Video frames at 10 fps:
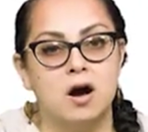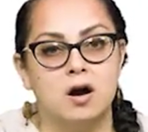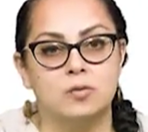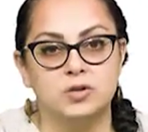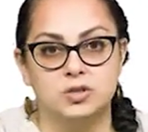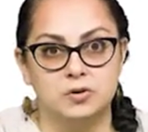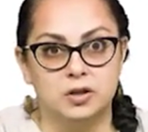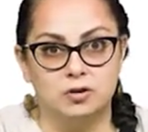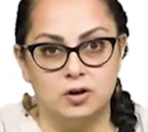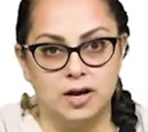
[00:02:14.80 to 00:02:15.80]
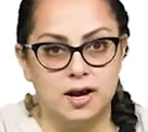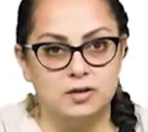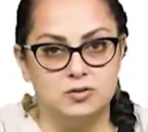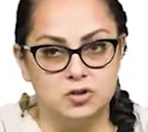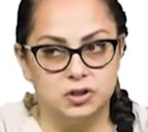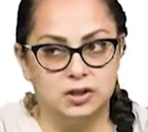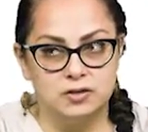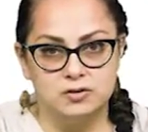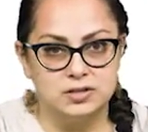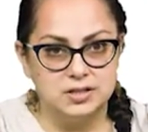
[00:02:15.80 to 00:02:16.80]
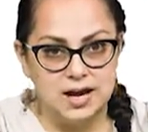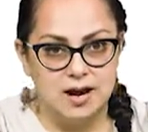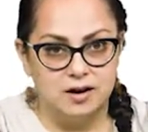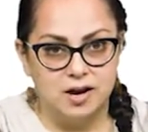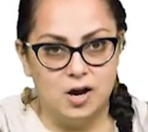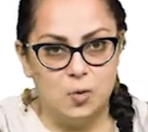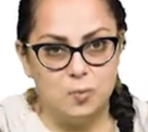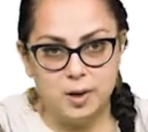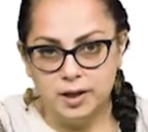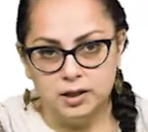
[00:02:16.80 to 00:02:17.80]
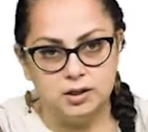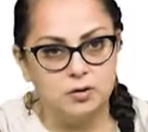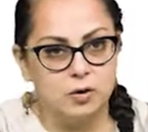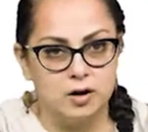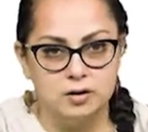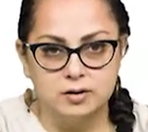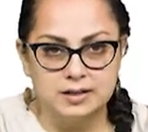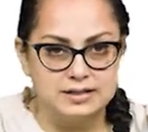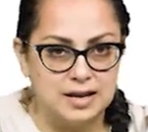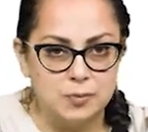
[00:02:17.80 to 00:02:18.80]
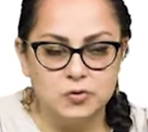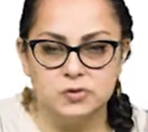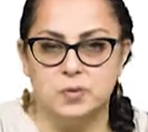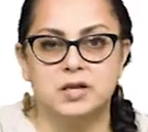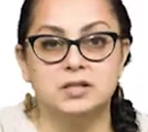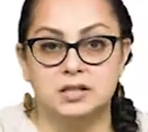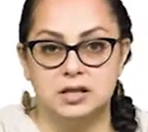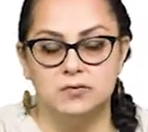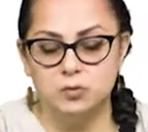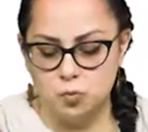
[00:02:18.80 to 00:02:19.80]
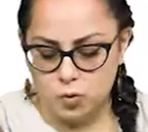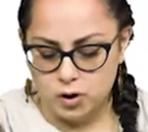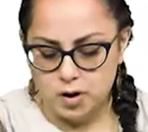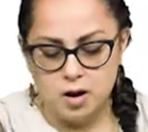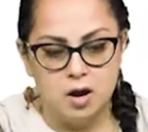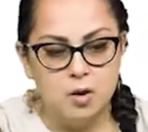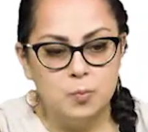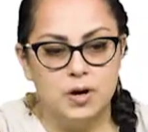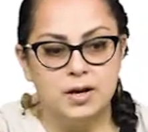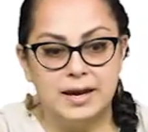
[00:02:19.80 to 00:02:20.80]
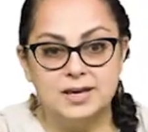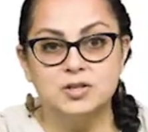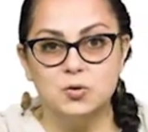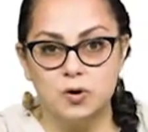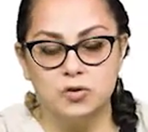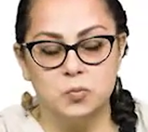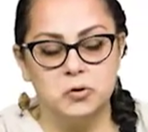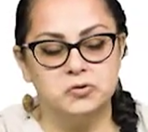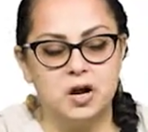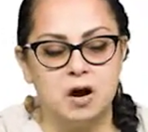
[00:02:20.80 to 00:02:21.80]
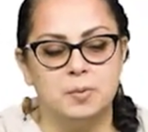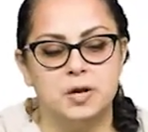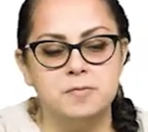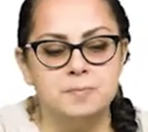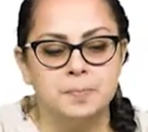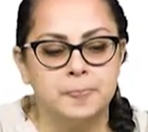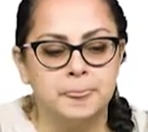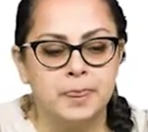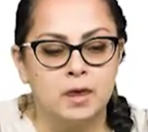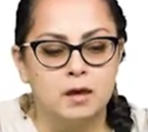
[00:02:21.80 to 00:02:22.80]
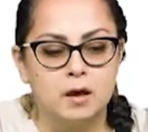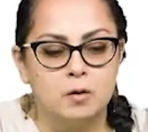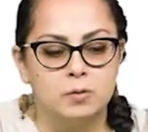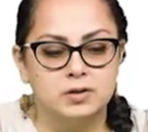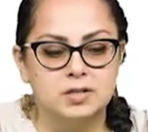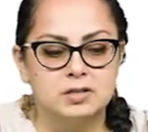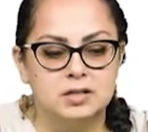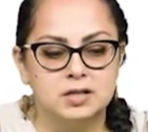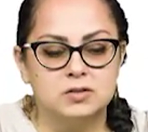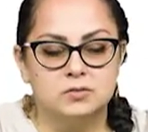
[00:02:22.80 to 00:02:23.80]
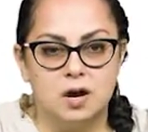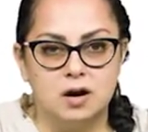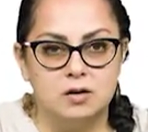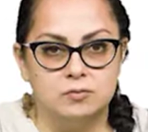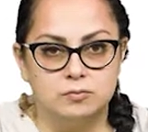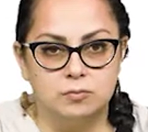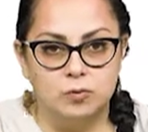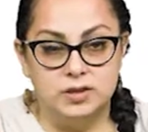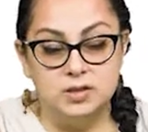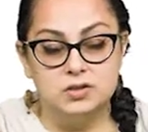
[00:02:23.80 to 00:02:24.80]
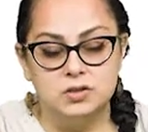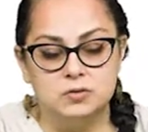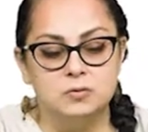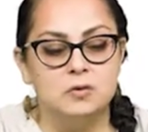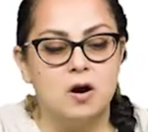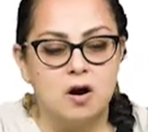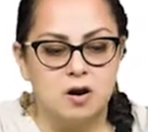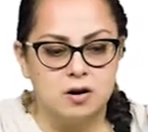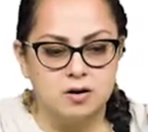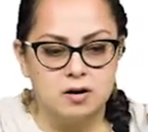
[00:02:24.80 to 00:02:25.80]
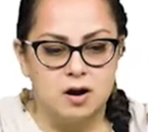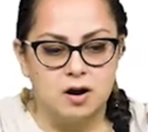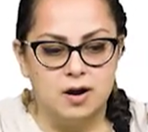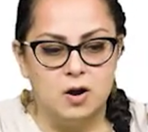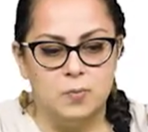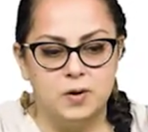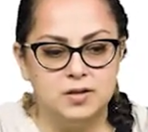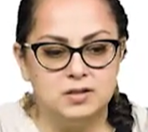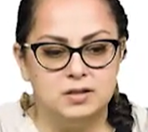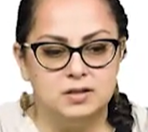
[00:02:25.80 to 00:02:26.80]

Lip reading: which you can look at. Usually there's a help button or a examples button to give you more. But and or are the most common. What this does, what these do are help us